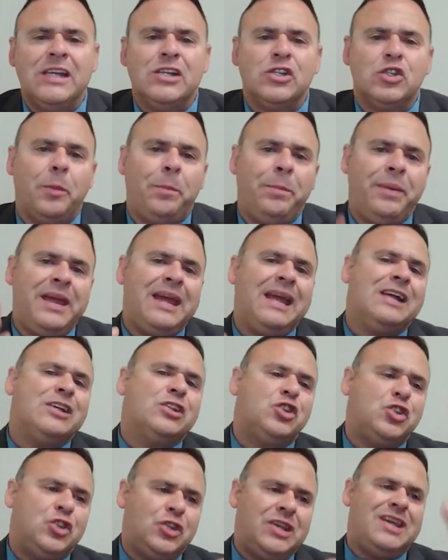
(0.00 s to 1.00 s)
So
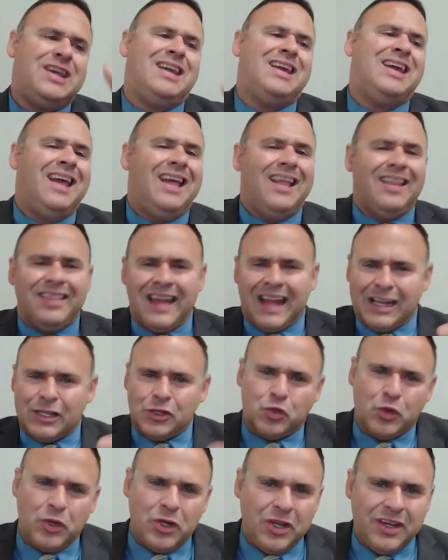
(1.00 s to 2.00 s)
PSG,
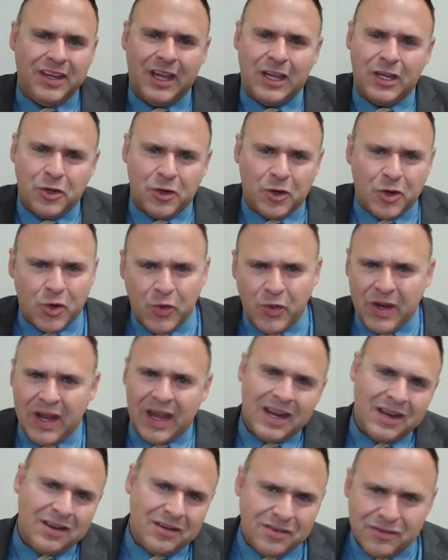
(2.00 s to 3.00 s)
that's where you get your
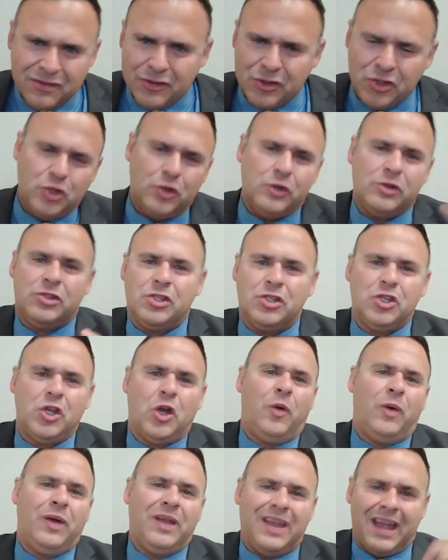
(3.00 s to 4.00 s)
creative juices
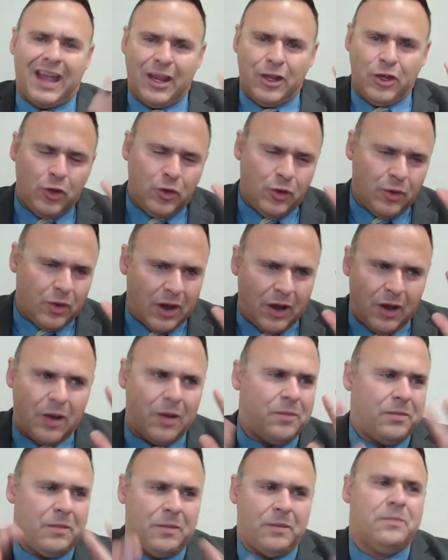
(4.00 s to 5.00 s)
going, and you
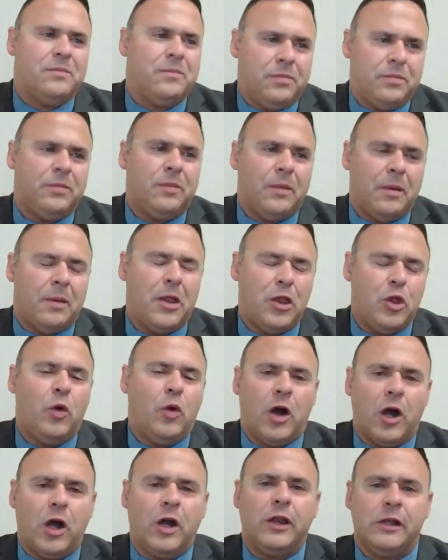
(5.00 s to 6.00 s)

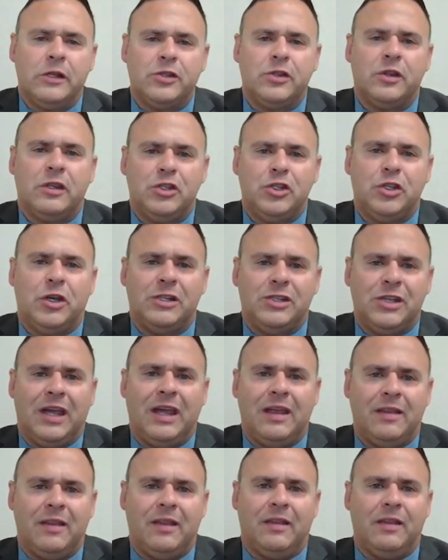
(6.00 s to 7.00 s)
argue to the judge,
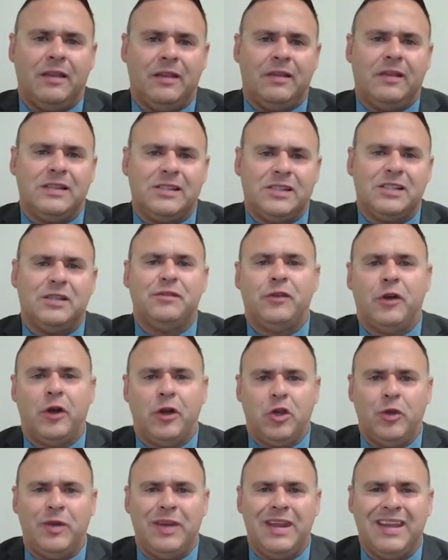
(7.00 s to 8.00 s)
hey, this is a
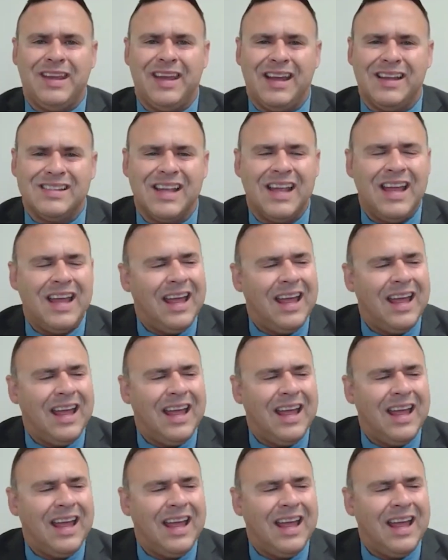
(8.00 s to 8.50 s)
very unique case.